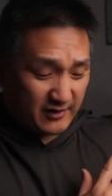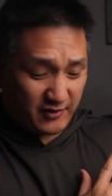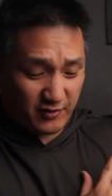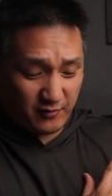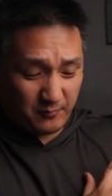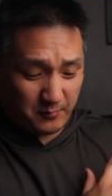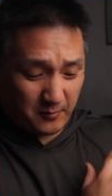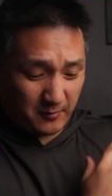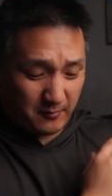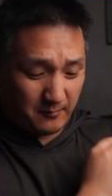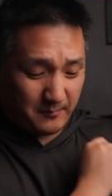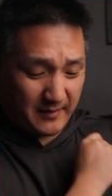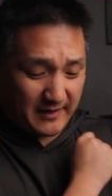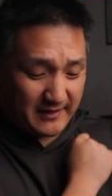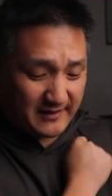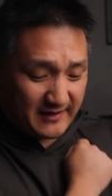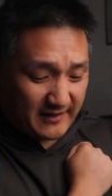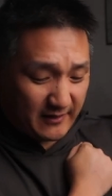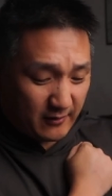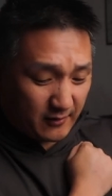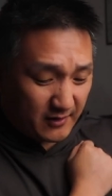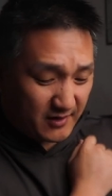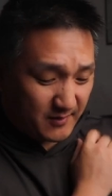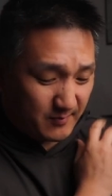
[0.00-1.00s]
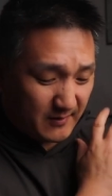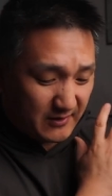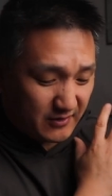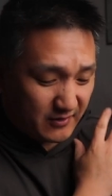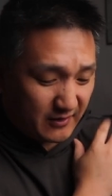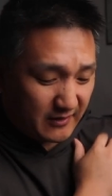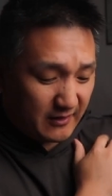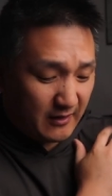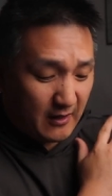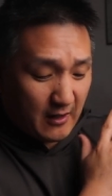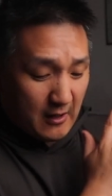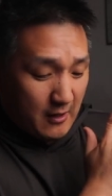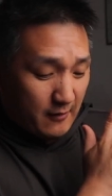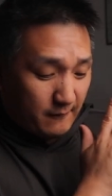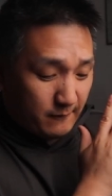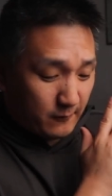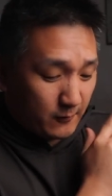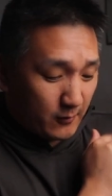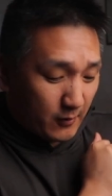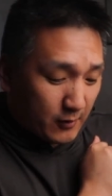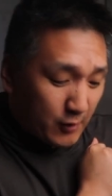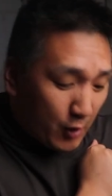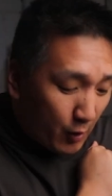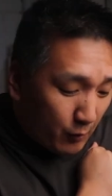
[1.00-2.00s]
super a big deal, especially
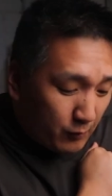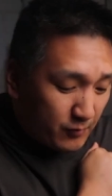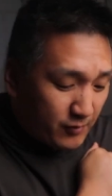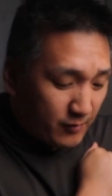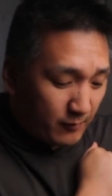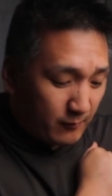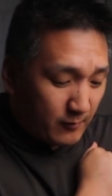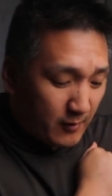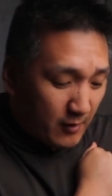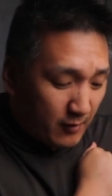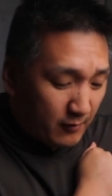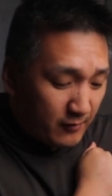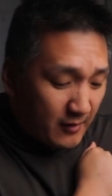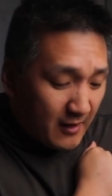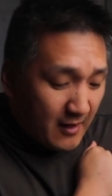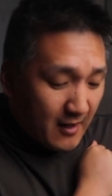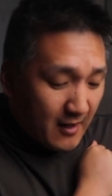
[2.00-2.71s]
for a Cote de Rhone.